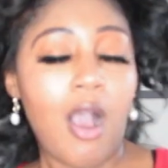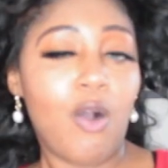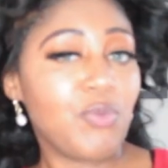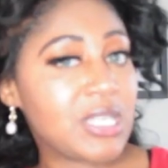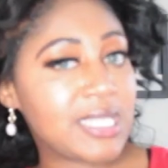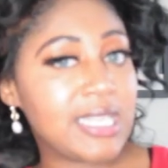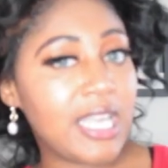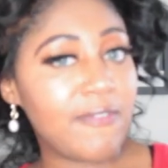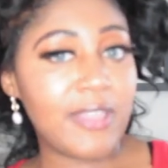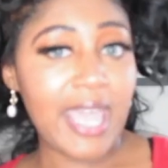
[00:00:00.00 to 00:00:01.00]
on this
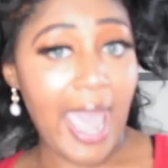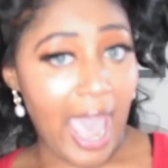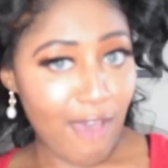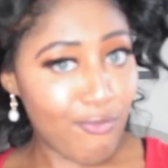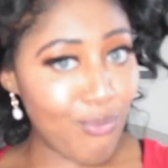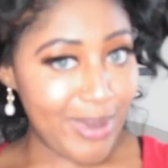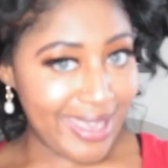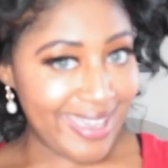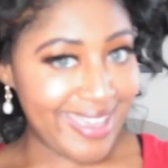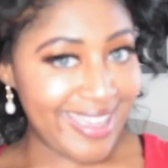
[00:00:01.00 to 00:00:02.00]
lovely half
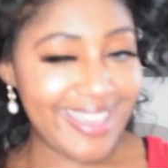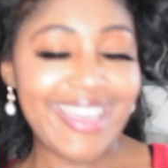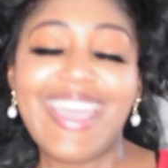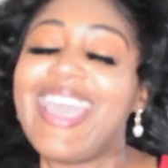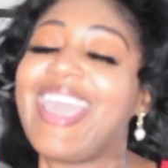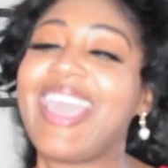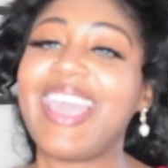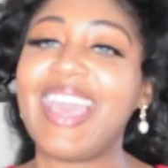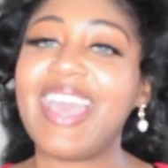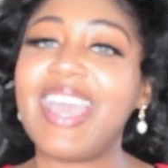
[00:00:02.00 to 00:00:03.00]
wig,
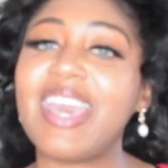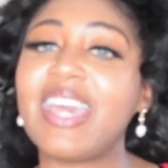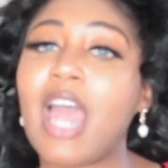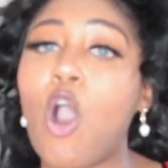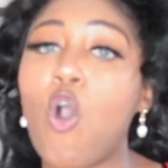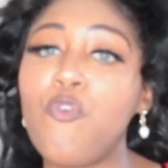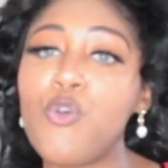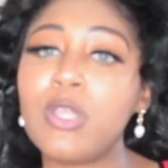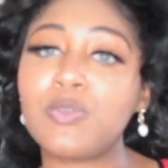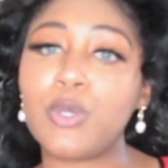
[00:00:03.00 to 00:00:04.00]
and
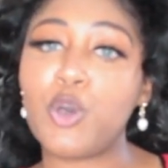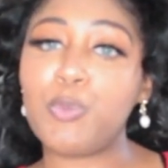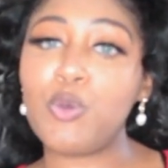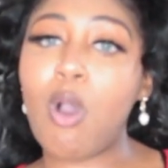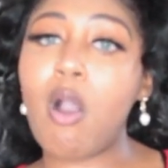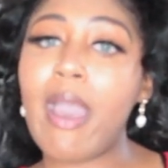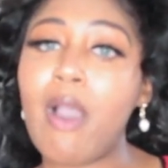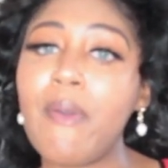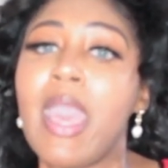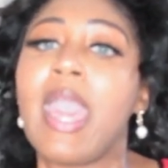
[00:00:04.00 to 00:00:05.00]
hopefully this will help you all
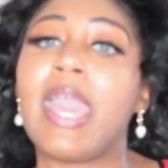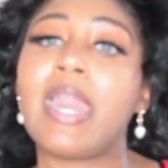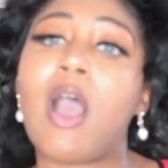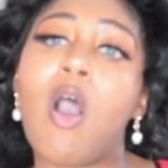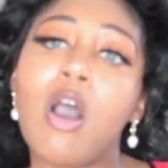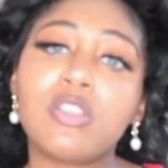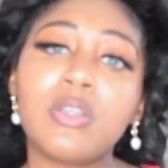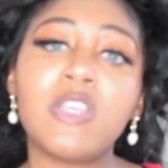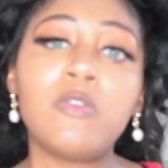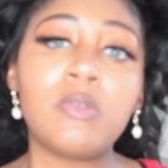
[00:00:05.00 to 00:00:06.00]
out. And I'll also
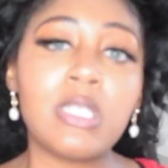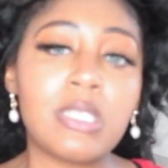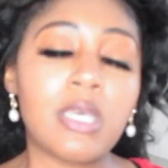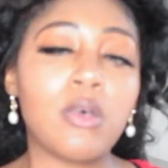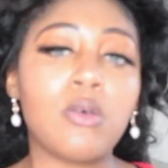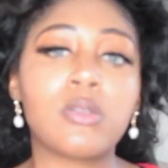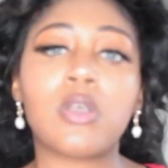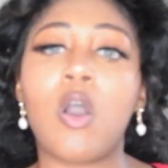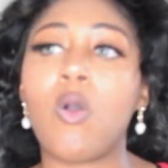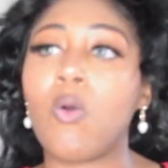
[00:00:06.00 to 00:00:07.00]
give you details
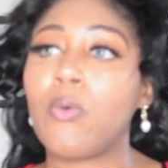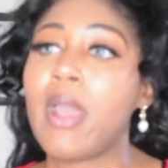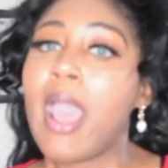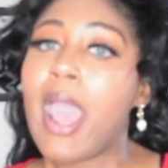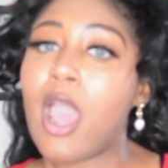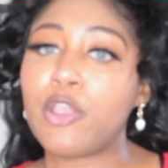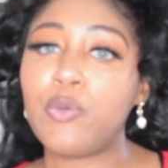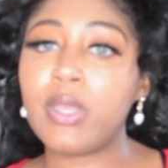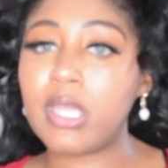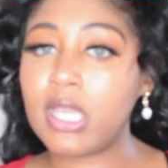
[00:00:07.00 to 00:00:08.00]
on how you
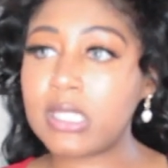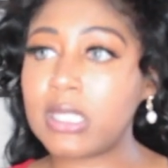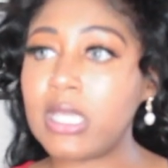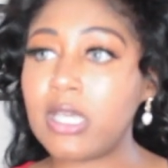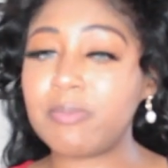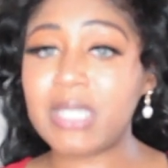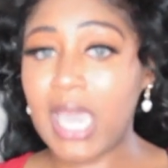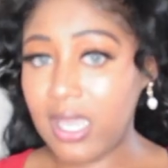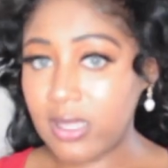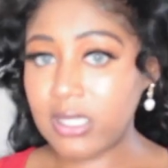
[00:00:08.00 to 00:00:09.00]
can easily
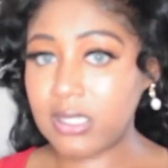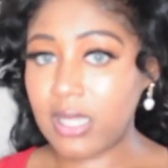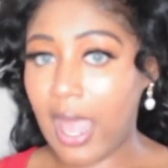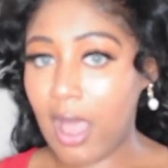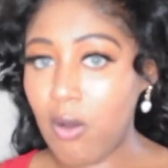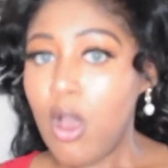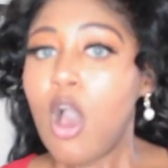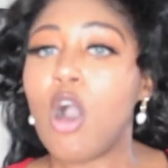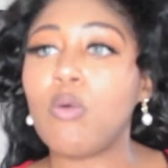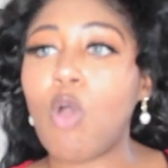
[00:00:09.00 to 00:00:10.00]
obtain this style
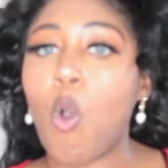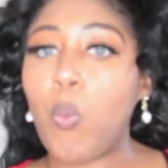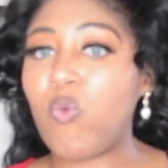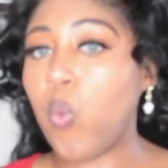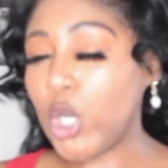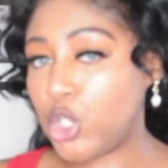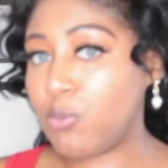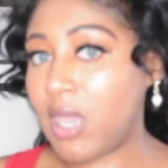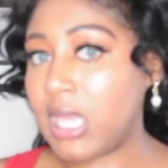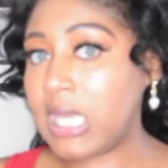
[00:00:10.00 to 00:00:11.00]
along with what you
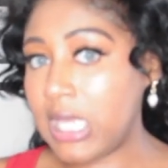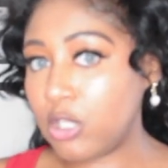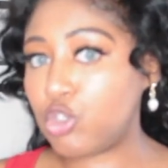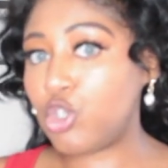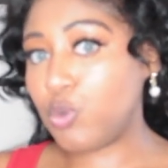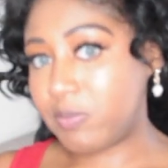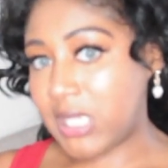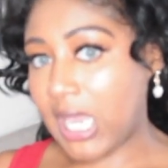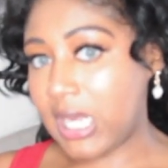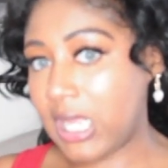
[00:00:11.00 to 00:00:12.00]
may need to
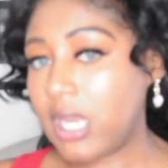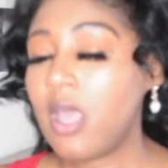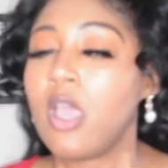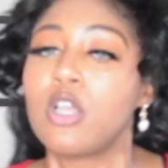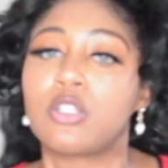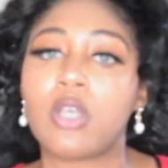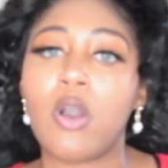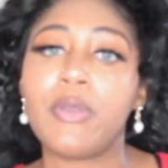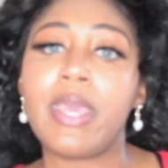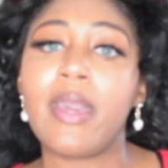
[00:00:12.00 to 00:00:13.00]
obtain it.
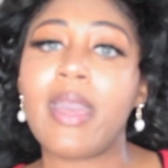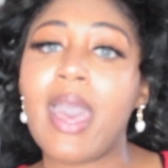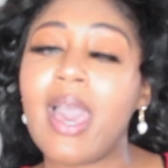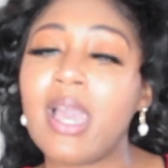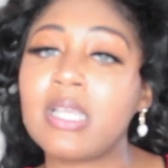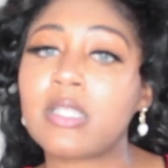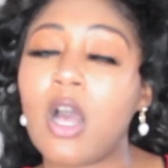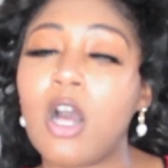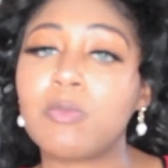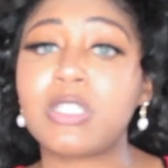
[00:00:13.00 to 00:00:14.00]
So yeah guys,
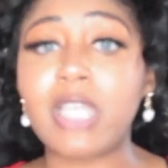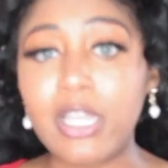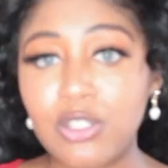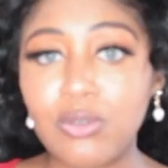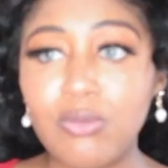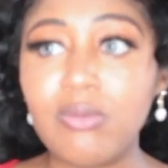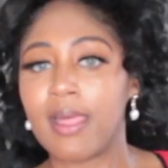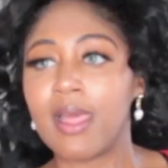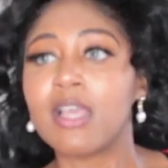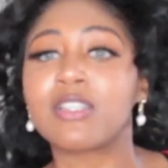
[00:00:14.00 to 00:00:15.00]
stay tuned.
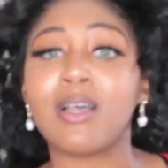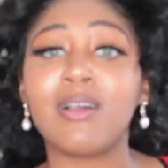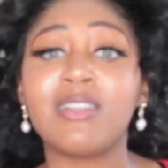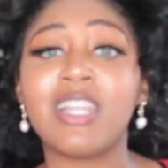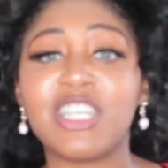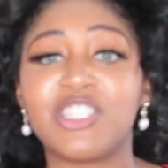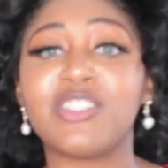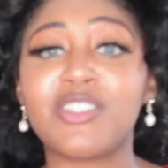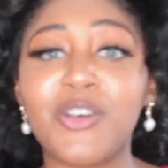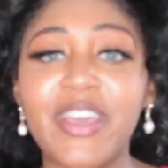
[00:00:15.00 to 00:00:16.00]
So let's
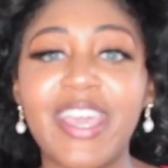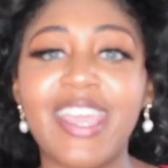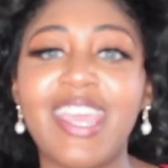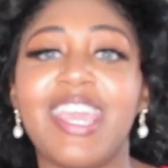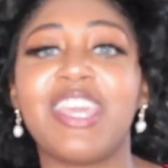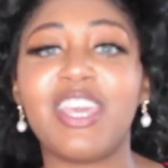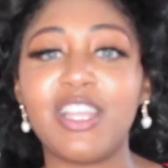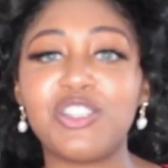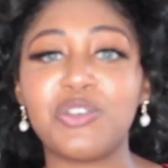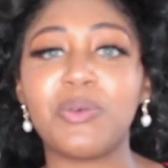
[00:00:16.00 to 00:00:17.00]
just go ahead and
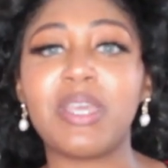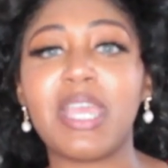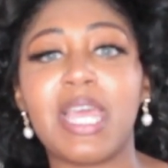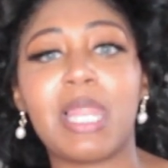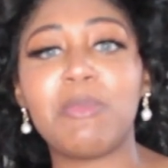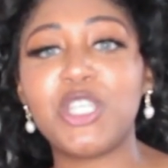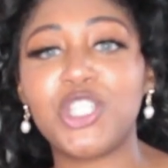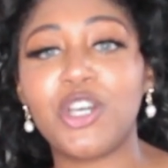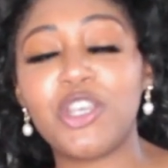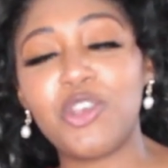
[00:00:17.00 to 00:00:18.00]
get to it, and let me
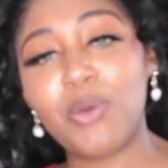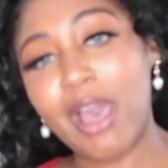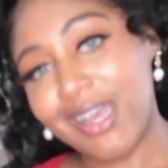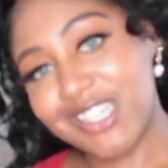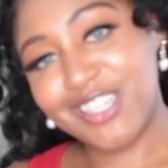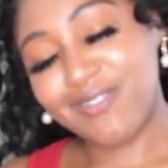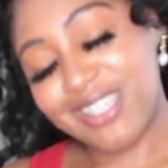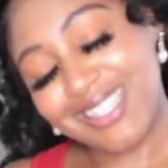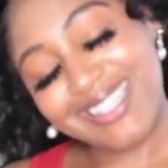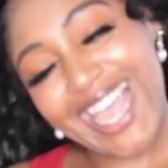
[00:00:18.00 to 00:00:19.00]
show you how I achieve
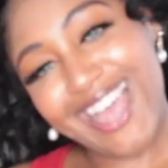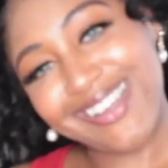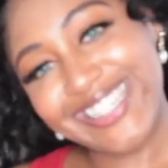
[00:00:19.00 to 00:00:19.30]
this style,